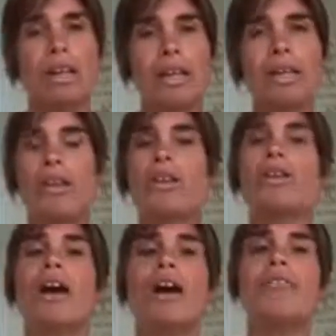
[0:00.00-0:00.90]

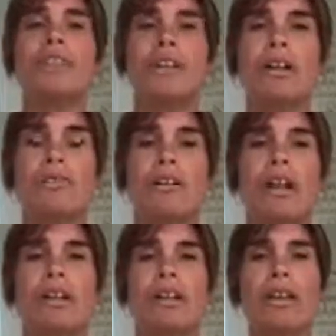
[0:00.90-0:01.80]
You have to kind of
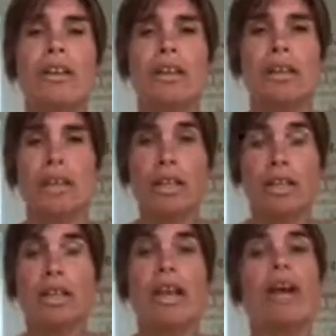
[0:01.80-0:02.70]
like
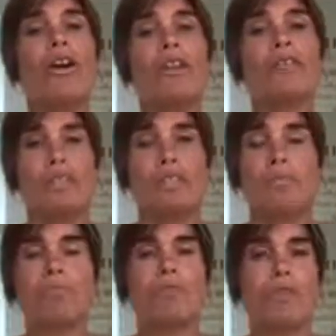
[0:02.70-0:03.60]
get over
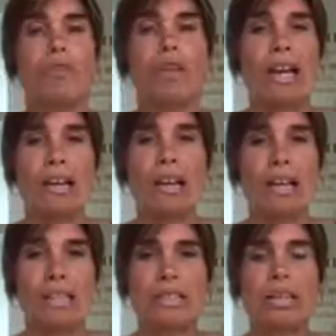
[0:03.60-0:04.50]
some sort of like
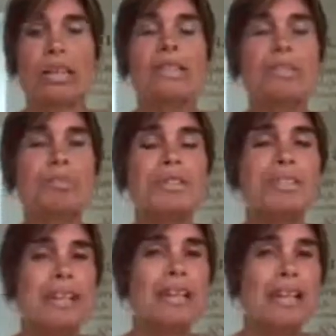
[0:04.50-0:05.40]
anxiety,
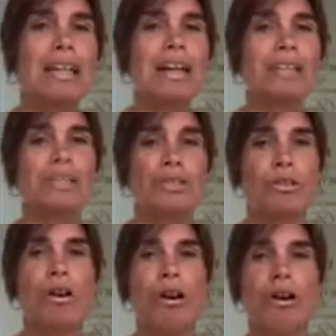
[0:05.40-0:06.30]
particularly at the
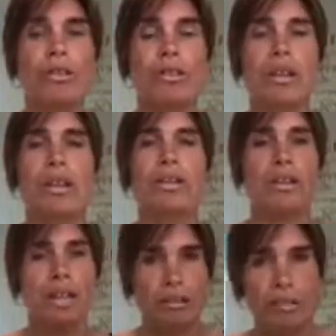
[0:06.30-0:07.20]
start, in
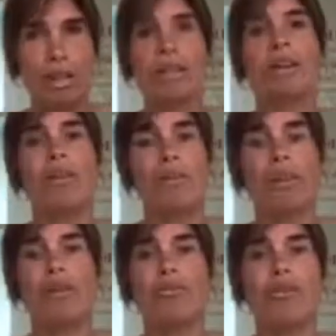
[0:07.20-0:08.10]
kind of like going
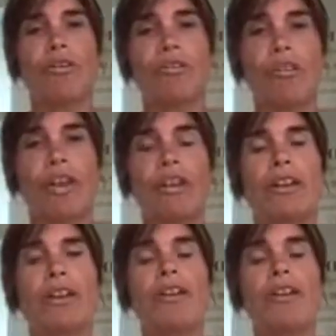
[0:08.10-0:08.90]
over everything.